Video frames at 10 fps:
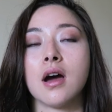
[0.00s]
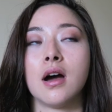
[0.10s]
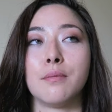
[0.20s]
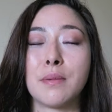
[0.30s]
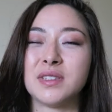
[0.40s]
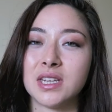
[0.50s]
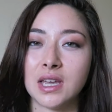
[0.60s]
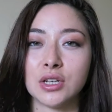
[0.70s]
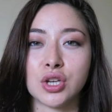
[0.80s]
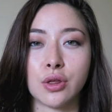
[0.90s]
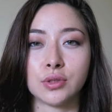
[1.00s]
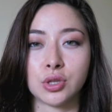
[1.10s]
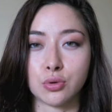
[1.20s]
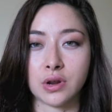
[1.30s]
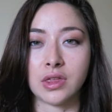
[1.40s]
I'm sticking to those
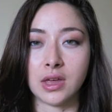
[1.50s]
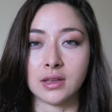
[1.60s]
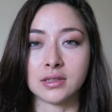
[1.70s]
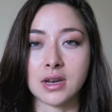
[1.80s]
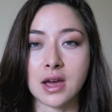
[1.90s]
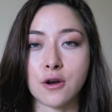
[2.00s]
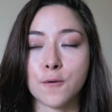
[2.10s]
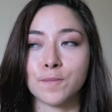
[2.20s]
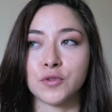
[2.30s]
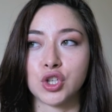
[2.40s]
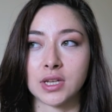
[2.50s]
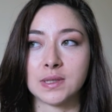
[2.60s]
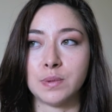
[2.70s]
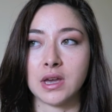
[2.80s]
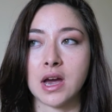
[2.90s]
3 things now
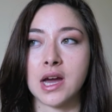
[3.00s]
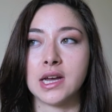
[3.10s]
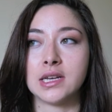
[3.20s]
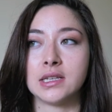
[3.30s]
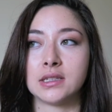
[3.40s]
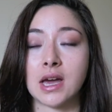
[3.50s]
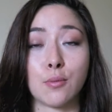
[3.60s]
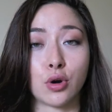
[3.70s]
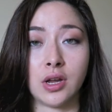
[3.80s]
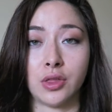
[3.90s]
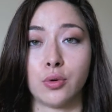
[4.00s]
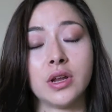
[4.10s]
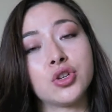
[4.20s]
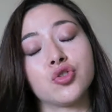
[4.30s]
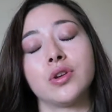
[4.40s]
just because I'm working through
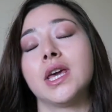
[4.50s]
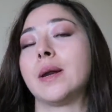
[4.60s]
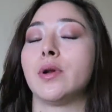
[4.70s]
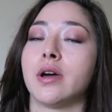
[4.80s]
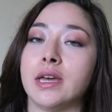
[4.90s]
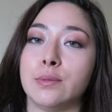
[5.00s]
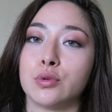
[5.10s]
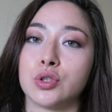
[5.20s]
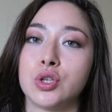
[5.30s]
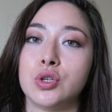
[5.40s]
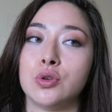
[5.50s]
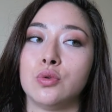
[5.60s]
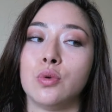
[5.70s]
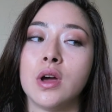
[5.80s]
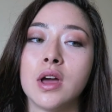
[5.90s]
an injury and I'm not able
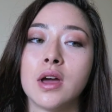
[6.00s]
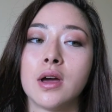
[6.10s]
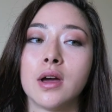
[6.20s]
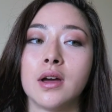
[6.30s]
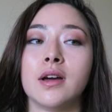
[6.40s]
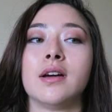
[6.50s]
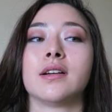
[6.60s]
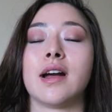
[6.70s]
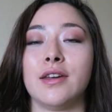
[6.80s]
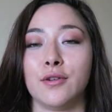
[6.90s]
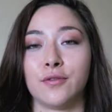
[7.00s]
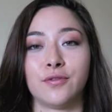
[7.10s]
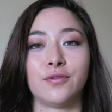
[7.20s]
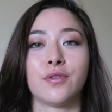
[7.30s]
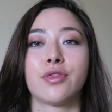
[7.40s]
to kind of
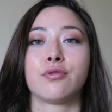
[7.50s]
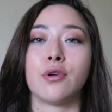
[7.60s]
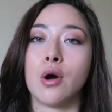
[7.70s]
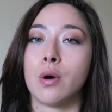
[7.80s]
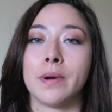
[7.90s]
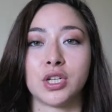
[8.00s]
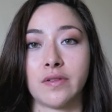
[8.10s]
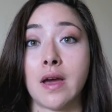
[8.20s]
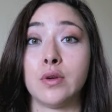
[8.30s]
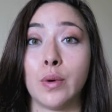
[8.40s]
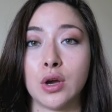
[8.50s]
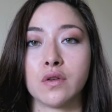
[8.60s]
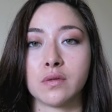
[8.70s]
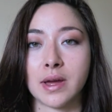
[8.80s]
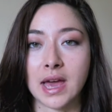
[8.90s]
throw a bunch of heavy weight
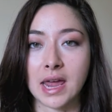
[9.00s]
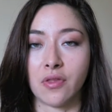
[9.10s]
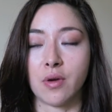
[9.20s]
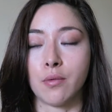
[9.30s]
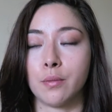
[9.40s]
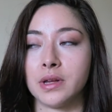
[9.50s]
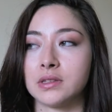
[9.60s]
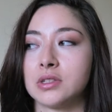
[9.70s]
over my head at the moment.